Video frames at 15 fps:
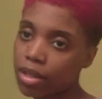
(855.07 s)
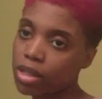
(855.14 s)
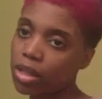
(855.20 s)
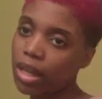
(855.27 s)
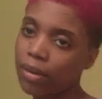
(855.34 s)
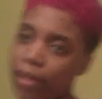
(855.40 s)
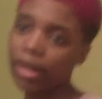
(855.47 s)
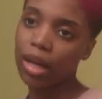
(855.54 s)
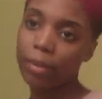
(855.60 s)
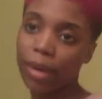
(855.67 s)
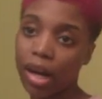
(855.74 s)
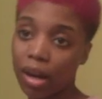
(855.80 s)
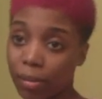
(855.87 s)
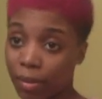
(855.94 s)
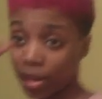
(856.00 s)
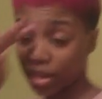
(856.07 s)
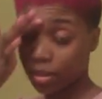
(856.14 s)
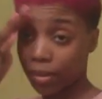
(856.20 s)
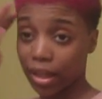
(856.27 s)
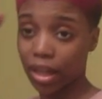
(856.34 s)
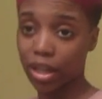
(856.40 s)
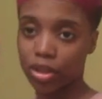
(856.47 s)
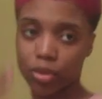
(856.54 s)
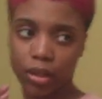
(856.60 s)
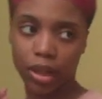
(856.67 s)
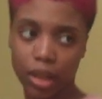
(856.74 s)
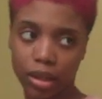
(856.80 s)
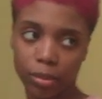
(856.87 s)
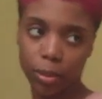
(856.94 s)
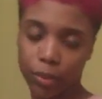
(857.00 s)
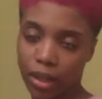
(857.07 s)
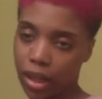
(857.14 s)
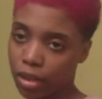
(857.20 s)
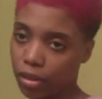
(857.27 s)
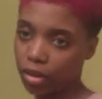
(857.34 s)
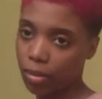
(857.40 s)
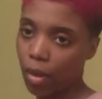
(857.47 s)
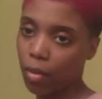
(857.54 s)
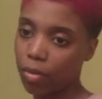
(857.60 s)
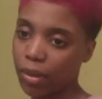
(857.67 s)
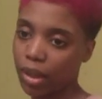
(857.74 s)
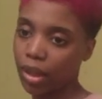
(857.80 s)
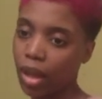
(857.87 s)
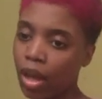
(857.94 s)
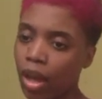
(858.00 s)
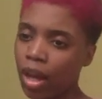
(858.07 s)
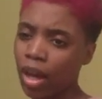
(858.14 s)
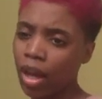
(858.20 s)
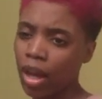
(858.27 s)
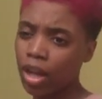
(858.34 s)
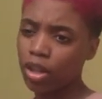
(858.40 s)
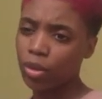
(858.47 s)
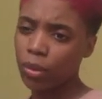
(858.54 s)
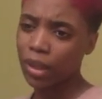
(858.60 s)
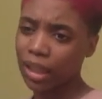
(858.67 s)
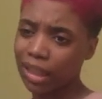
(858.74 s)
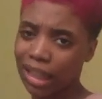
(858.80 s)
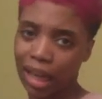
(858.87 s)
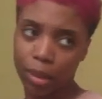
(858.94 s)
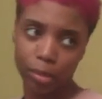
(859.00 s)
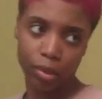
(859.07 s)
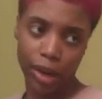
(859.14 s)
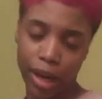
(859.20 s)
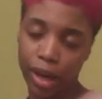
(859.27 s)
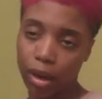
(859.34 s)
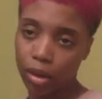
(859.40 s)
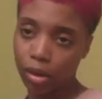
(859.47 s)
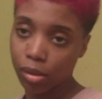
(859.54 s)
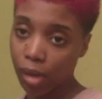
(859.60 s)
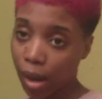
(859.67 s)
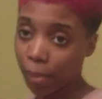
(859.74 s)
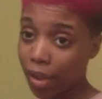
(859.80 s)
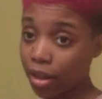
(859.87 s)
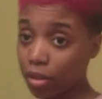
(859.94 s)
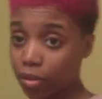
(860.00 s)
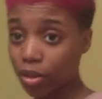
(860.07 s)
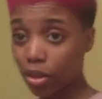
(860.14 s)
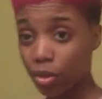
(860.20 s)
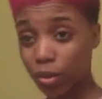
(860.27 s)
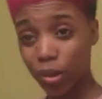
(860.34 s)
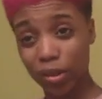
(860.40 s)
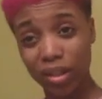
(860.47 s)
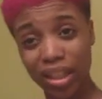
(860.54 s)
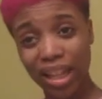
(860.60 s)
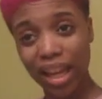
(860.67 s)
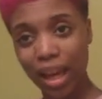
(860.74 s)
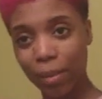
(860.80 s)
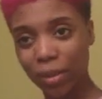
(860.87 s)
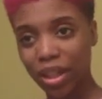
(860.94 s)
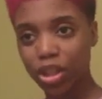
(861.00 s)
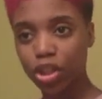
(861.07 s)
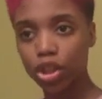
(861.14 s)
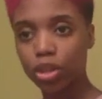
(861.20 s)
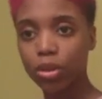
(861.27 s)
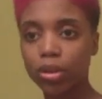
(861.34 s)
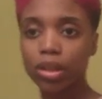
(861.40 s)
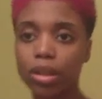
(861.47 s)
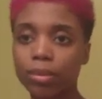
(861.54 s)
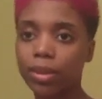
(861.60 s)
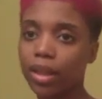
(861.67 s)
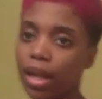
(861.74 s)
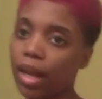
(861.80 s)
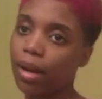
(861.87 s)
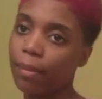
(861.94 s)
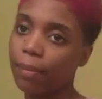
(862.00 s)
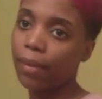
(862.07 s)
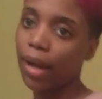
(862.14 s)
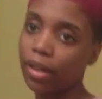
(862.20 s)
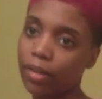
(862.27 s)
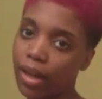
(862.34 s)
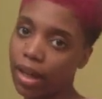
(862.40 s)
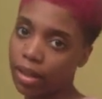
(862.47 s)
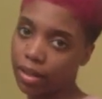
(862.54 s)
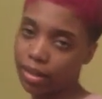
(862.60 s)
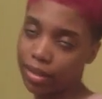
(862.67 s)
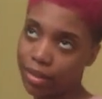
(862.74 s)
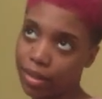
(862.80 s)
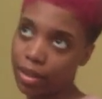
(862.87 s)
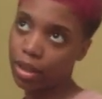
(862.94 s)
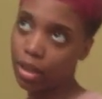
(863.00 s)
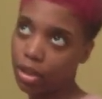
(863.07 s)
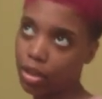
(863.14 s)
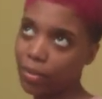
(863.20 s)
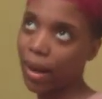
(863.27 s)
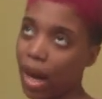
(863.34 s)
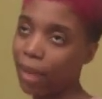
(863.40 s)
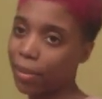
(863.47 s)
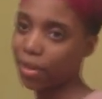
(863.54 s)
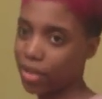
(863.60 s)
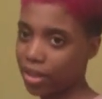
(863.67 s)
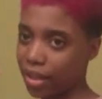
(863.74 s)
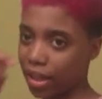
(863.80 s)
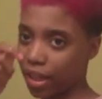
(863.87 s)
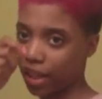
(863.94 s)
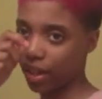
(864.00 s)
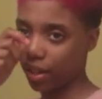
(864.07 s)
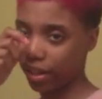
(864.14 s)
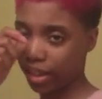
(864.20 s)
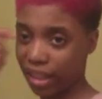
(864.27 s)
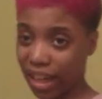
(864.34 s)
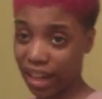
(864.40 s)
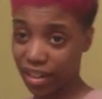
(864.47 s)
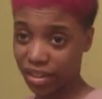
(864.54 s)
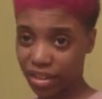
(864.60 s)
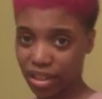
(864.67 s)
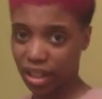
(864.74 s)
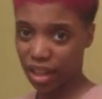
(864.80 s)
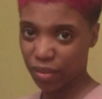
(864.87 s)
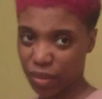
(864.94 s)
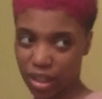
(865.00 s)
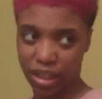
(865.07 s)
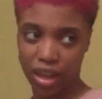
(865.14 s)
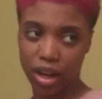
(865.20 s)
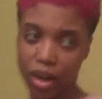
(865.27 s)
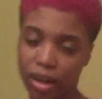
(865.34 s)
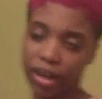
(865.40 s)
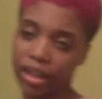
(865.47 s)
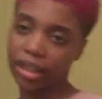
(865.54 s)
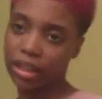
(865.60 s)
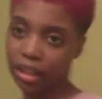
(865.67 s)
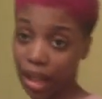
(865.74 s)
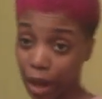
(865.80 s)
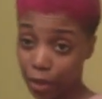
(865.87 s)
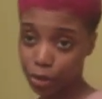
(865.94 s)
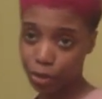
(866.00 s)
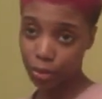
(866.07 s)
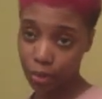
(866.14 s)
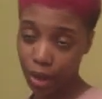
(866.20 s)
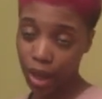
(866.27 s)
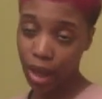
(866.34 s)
So like right now my eyebrows are my natural color, but when I do them I'll be doing light brown. I may do a tutorial on that, I'm not sure, but I know how to do my eyebrows so that they are lighter than they really are and they look natural.